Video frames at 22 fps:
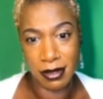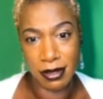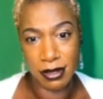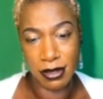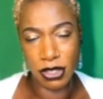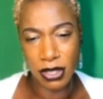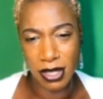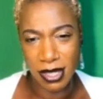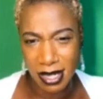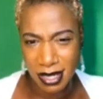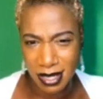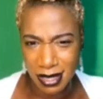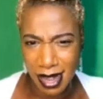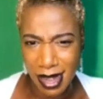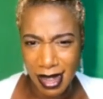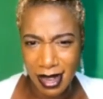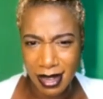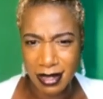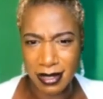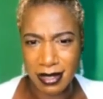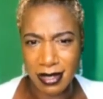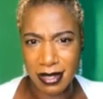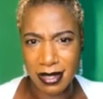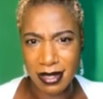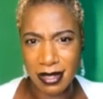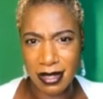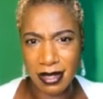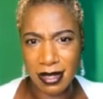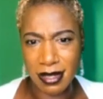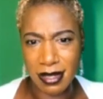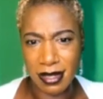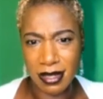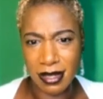Do you understand?
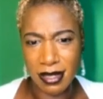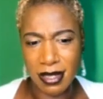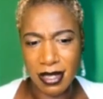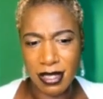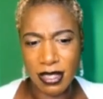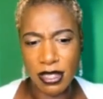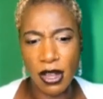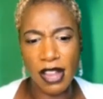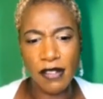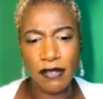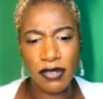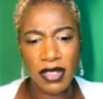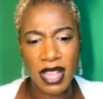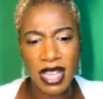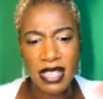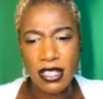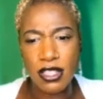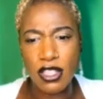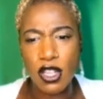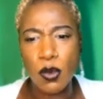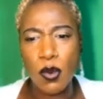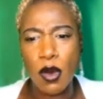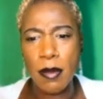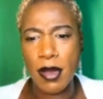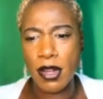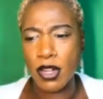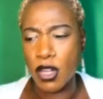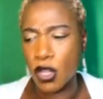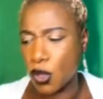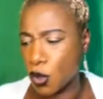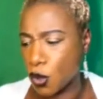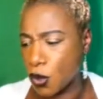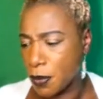So if this is the woman
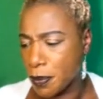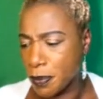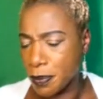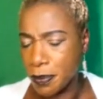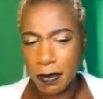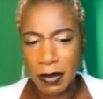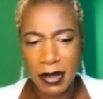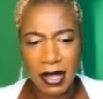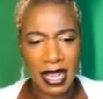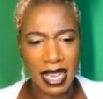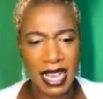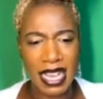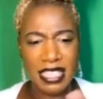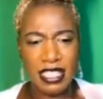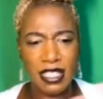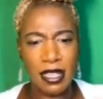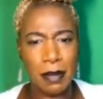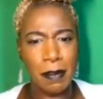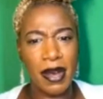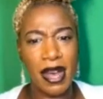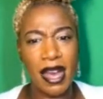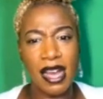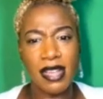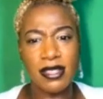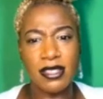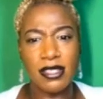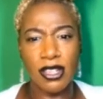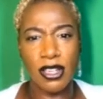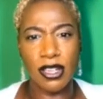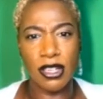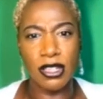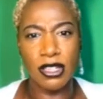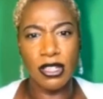who is the
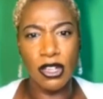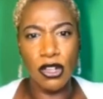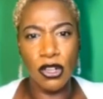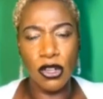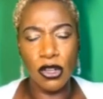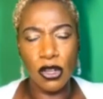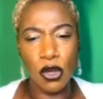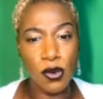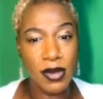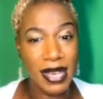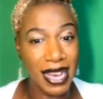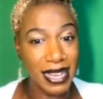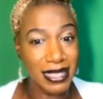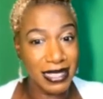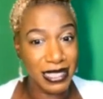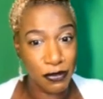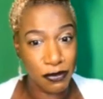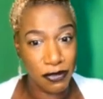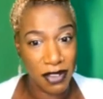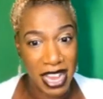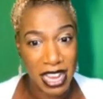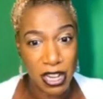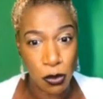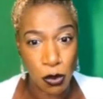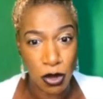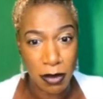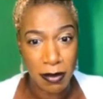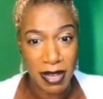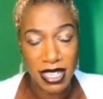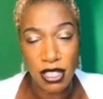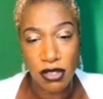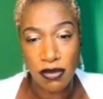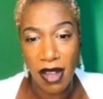person who can defend
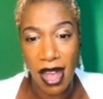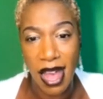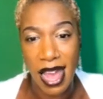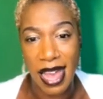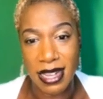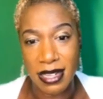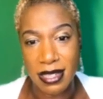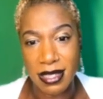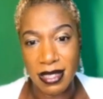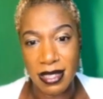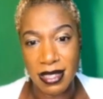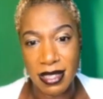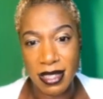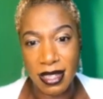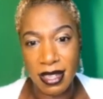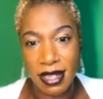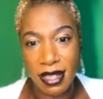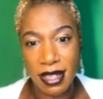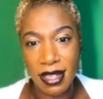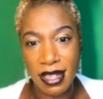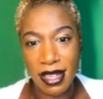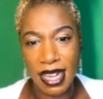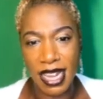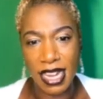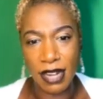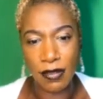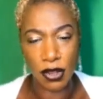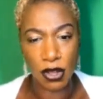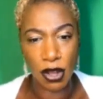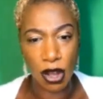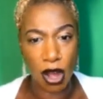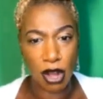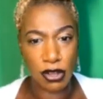women's rights in
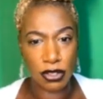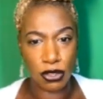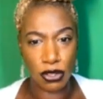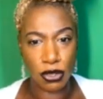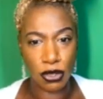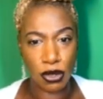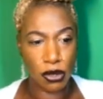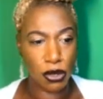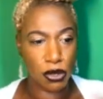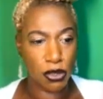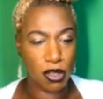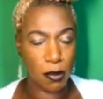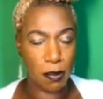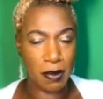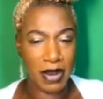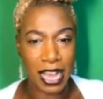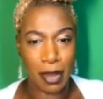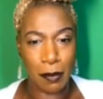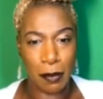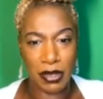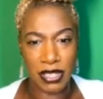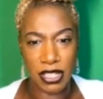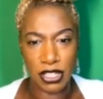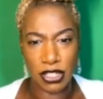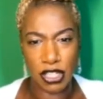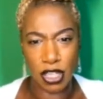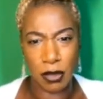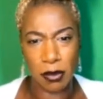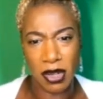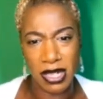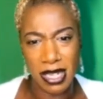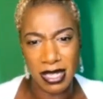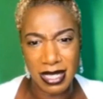regards to the black British
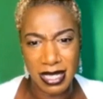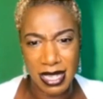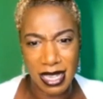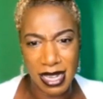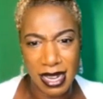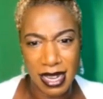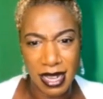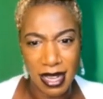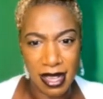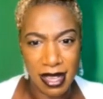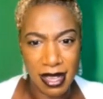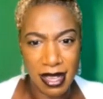community,